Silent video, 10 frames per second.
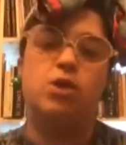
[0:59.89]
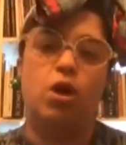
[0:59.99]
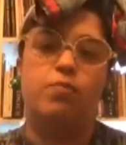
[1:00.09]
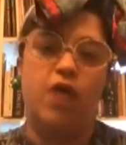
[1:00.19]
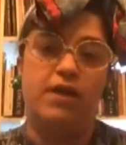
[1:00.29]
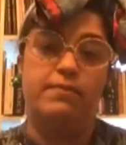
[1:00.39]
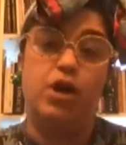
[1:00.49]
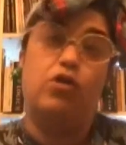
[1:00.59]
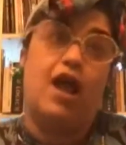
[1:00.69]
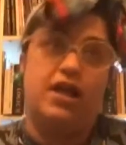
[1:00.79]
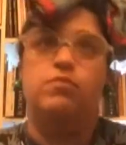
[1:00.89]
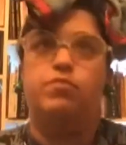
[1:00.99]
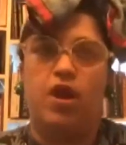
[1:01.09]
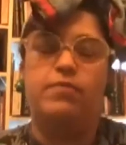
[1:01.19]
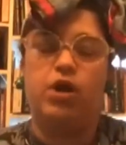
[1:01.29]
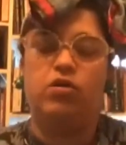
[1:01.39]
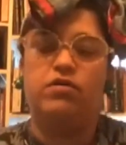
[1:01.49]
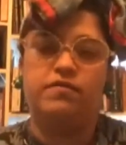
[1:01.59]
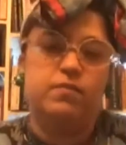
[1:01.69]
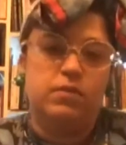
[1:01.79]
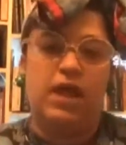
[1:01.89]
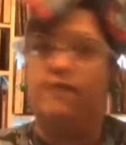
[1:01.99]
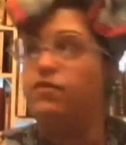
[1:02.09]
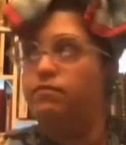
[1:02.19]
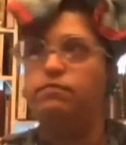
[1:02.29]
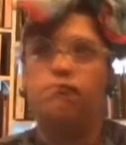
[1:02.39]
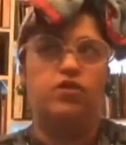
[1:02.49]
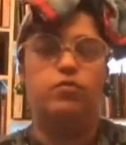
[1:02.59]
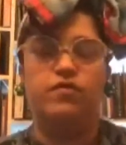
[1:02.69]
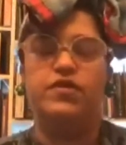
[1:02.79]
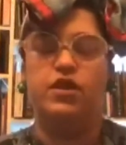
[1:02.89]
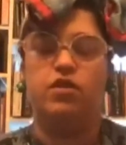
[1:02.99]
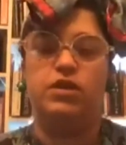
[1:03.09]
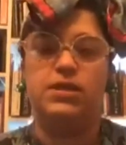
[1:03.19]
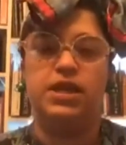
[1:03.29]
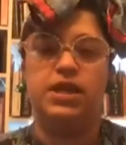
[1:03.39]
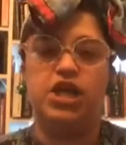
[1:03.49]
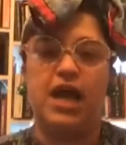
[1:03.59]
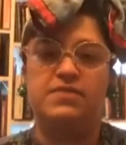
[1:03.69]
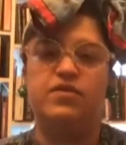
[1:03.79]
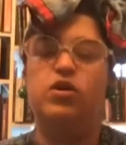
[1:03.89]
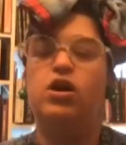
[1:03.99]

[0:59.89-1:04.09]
our bread and butter and the bread and butter of every other movie theater in the city of Jacksonville